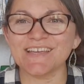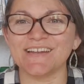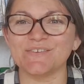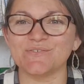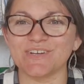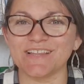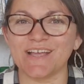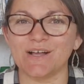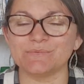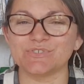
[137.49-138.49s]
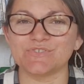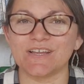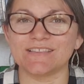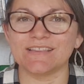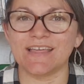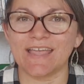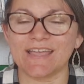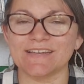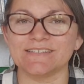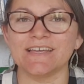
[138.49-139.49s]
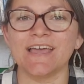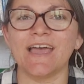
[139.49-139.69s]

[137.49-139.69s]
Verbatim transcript: and it really helps strengthen the hand,